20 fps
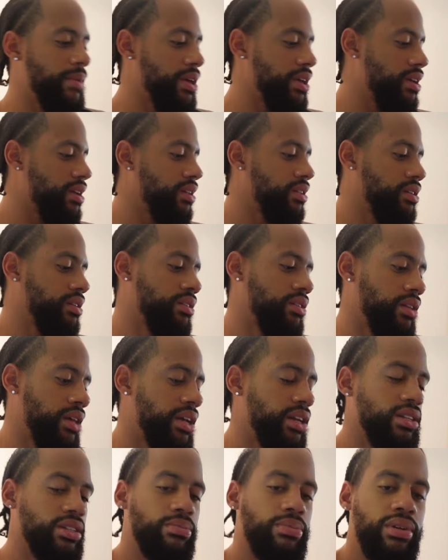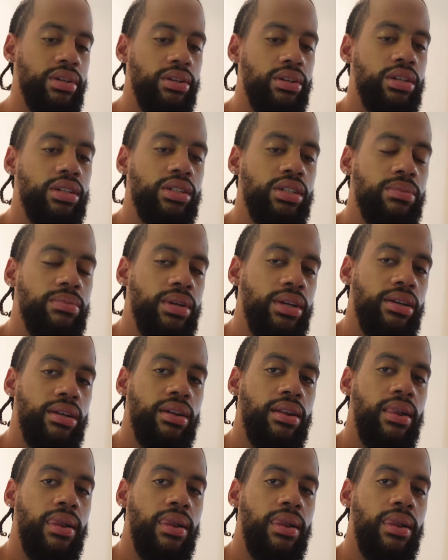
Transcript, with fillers: man, Atlanta's been good to me.